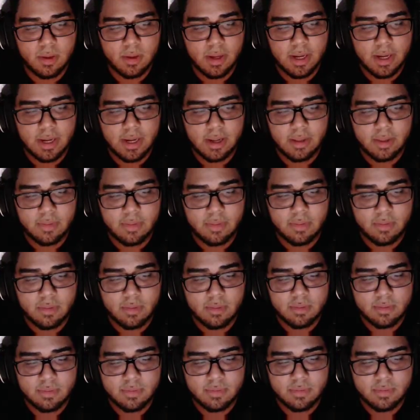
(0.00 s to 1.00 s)
And
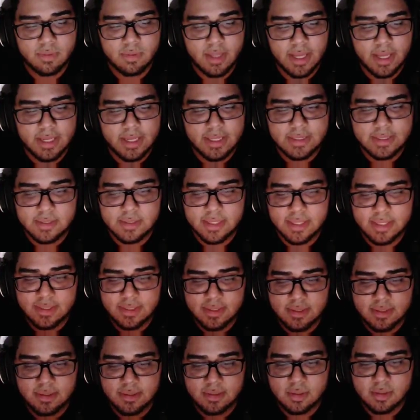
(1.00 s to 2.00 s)
that is
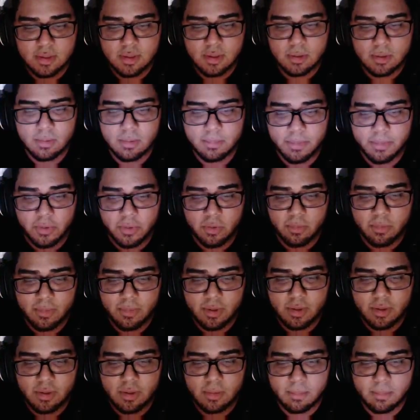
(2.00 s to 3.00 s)
this. Boom,
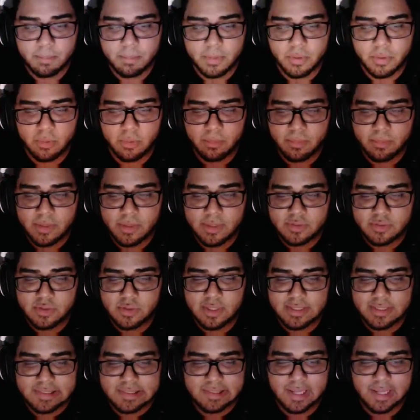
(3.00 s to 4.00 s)
boom. Gives you
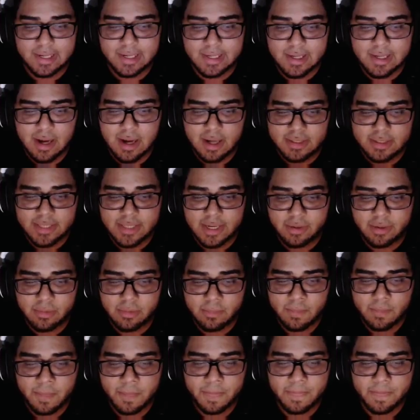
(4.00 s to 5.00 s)
that sliding knockdown
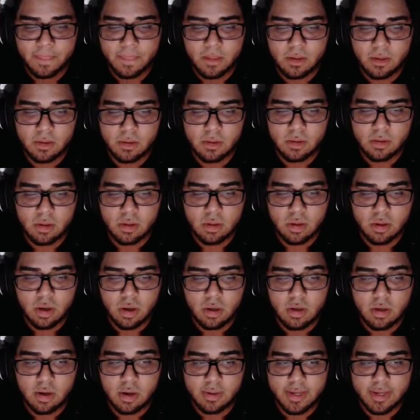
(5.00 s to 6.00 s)

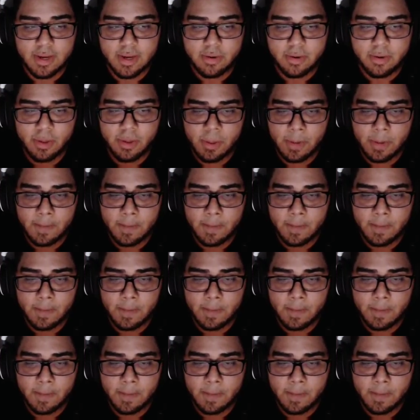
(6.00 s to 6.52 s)
on non-counter hit.